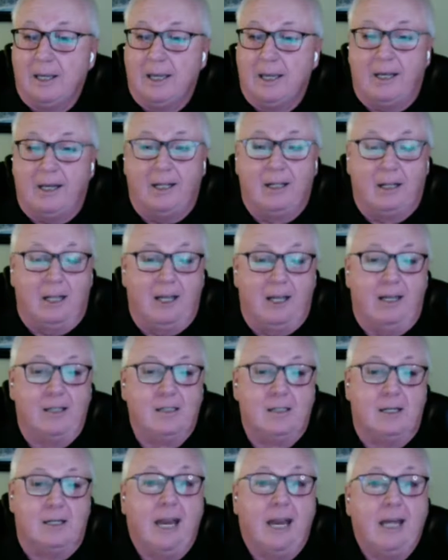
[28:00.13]
and the client
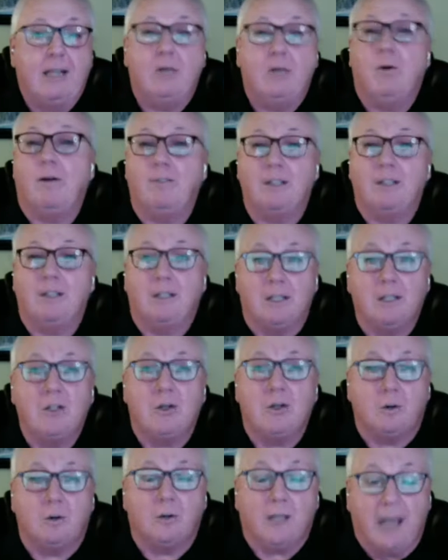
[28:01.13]
said, hey, do you have a
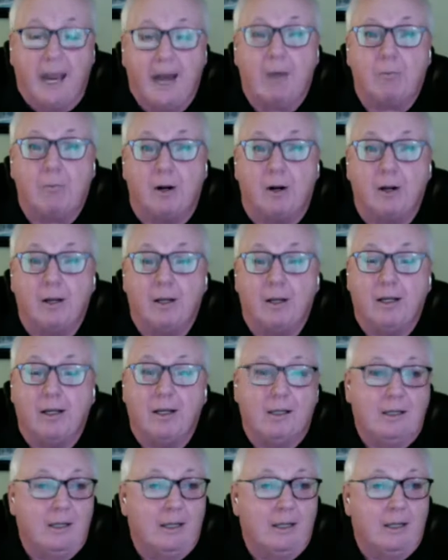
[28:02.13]
digital camera?
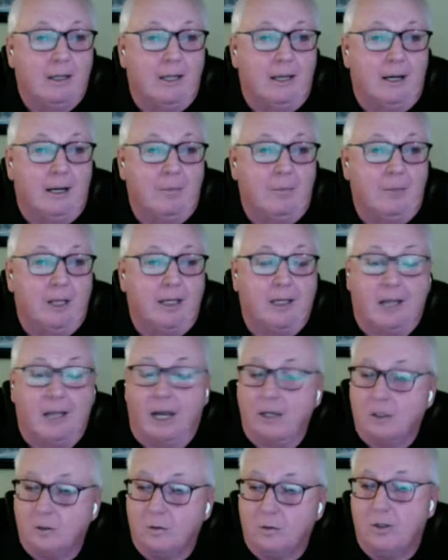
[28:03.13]
And I'm like,
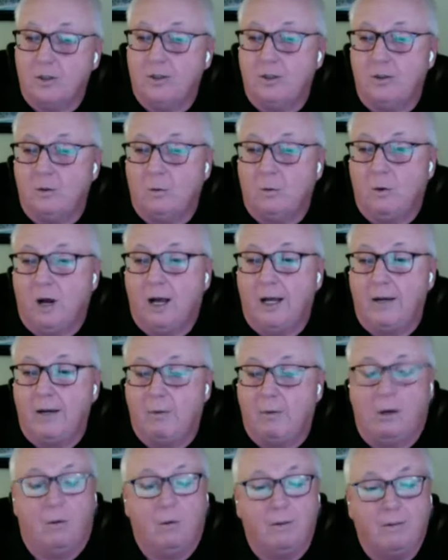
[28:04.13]
I sure do. Why?
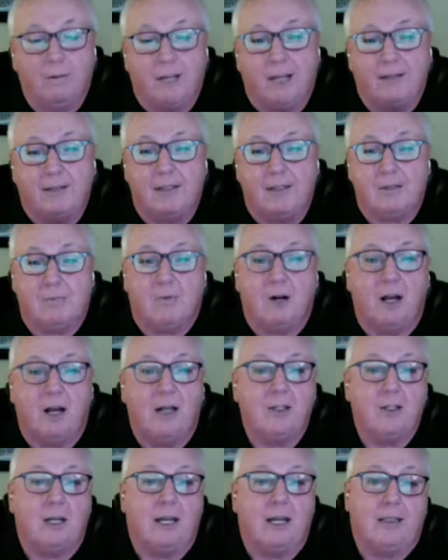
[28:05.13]
Well, we've got this
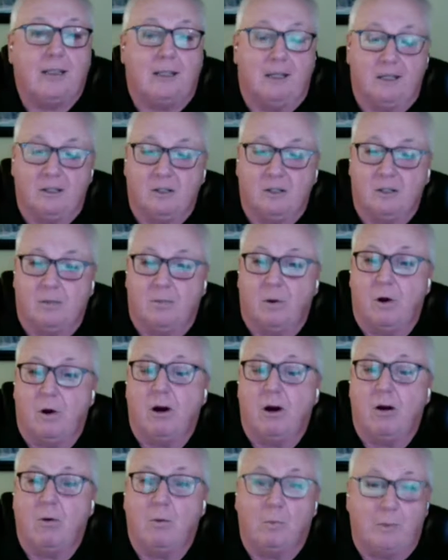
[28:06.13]
project and it's
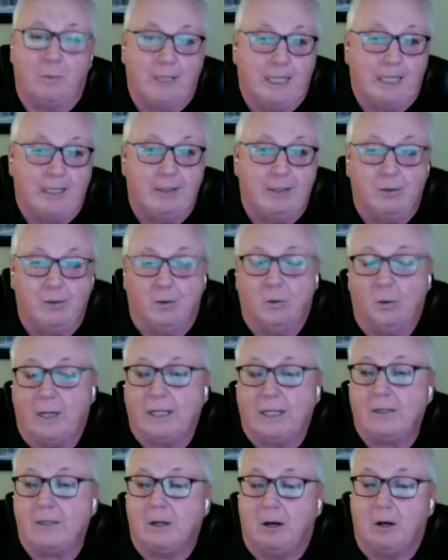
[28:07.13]
tomorrow and we need to do
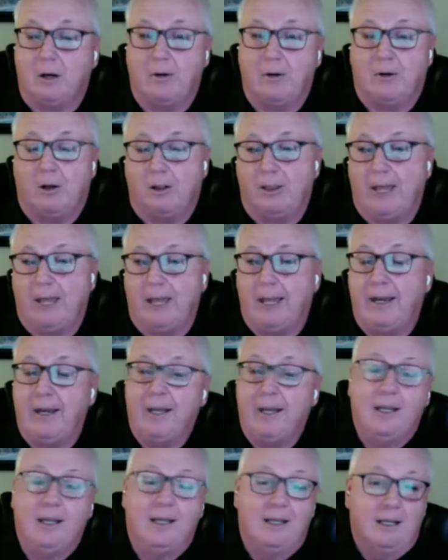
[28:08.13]
quick turn and all that.
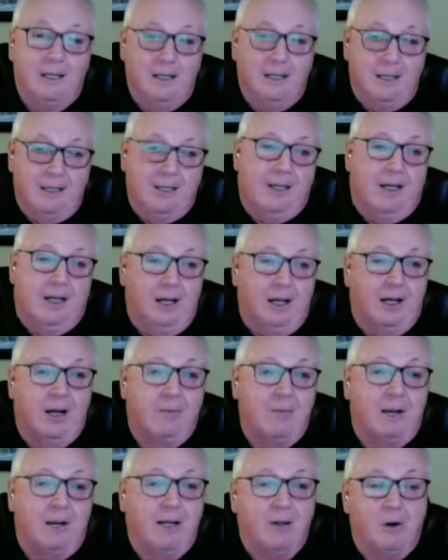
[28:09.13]
Hung
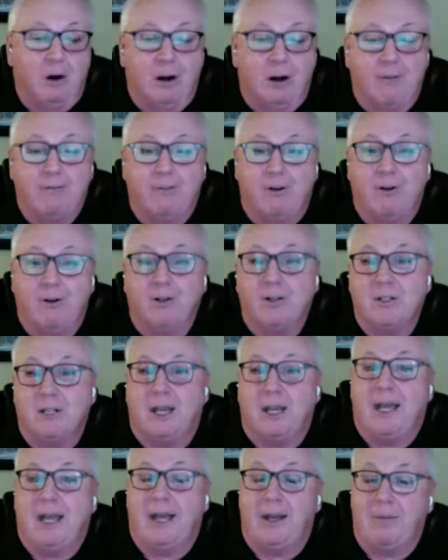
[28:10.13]
up my car phone because
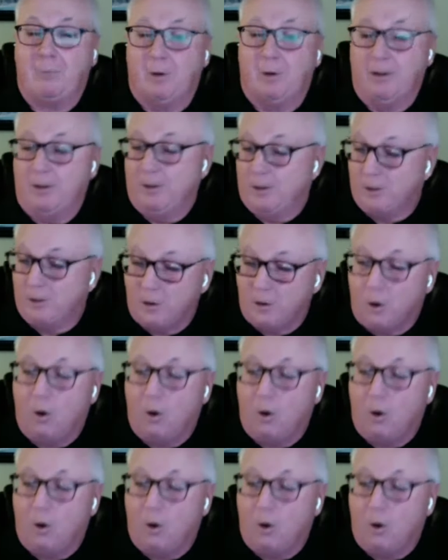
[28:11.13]
I had one of those